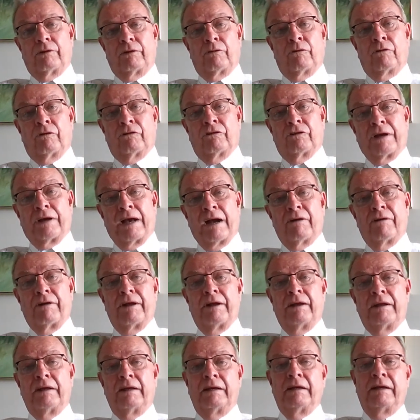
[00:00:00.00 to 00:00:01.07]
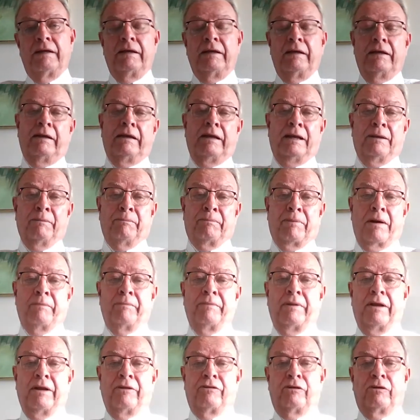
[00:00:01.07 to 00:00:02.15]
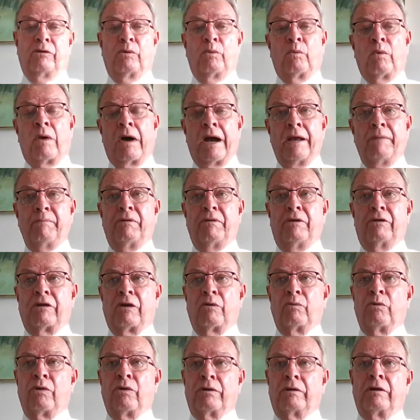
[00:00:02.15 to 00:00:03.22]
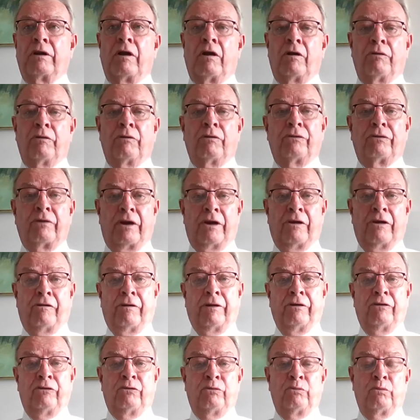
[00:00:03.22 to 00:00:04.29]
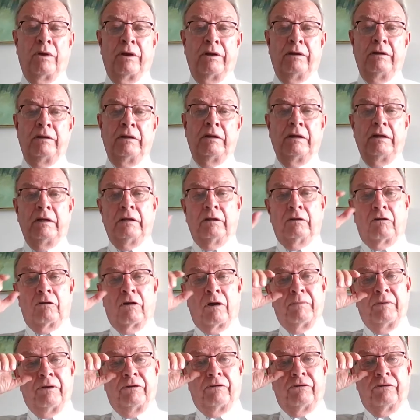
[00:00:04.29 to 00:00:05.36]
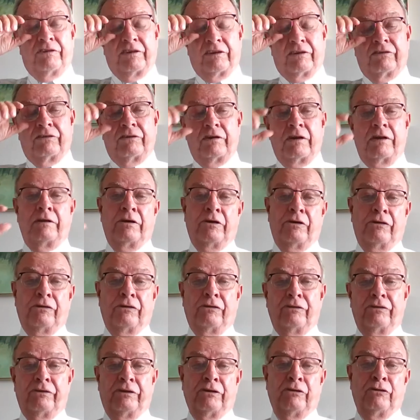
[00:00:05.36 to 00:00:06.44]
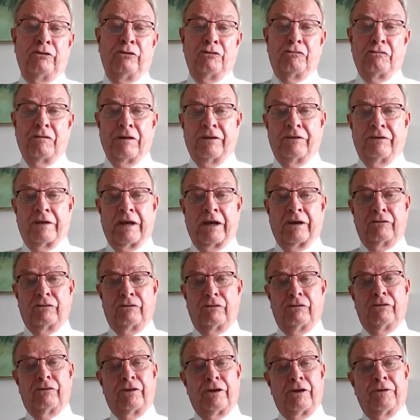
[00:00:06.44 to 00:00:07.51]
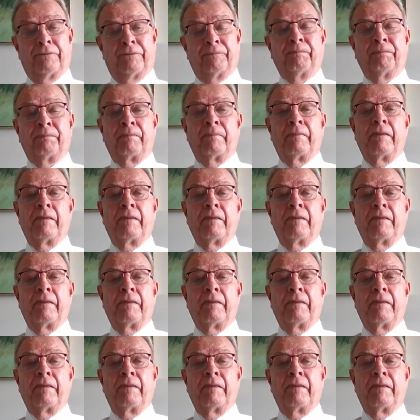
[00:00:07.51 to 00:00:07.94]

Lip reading: Orange County, and Palm Desert. Why? Because I worked in all those areas. One, Long Beach, 16 years and still do transactions there.